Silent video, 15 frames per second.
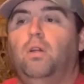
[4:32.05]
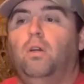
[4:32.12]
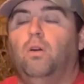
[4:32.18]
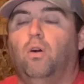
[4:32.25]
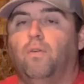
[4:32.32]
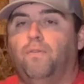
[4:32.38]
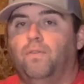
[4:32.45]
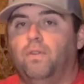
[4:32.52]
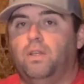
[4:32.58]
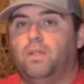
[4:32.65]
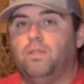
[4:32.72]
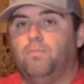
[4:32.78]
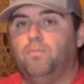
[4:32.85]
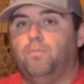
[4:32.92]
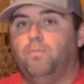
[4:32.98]
Hopefully
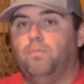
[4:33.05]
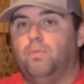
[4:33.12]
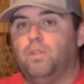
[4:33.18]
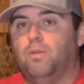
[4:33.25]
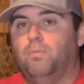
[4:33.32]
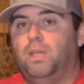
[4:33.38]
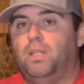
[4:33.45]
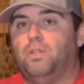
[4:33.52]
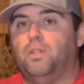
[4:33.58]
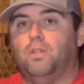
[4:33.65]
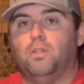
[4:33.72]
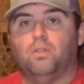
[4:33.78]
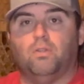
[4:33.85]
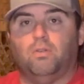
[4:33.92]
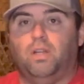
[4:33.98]
some
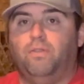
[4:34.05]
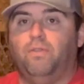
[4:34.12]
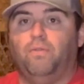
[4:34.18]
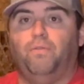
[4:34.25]
inches or even